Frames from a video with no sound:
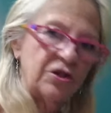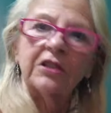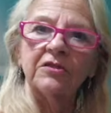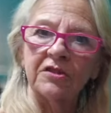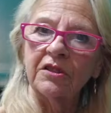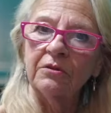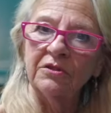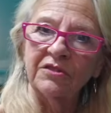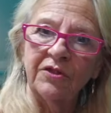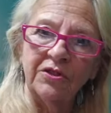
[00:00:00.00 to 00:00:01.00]
chicken
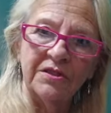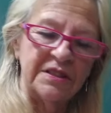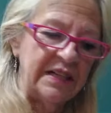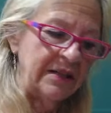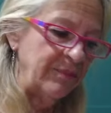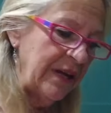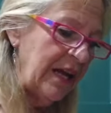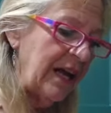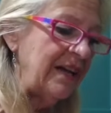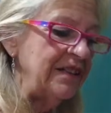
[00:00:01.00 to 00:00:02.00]
skewers for you tonight.
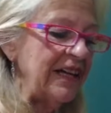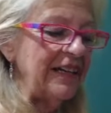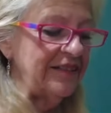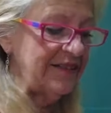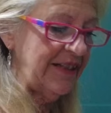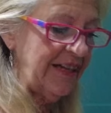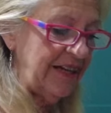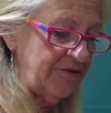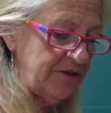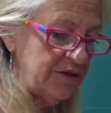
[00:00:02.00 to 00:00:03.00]
And yes, I
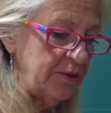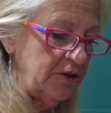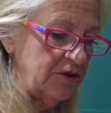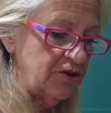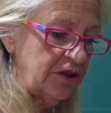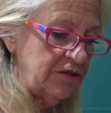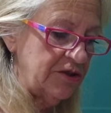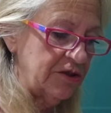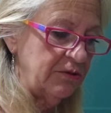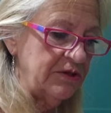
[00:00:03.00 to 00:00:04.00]
have the smallest chicken
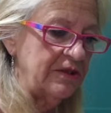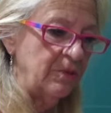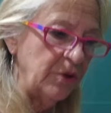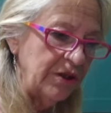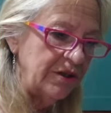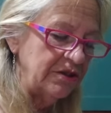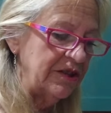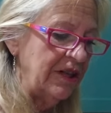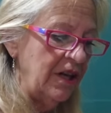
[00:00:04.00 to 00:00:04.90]
skewers in the world,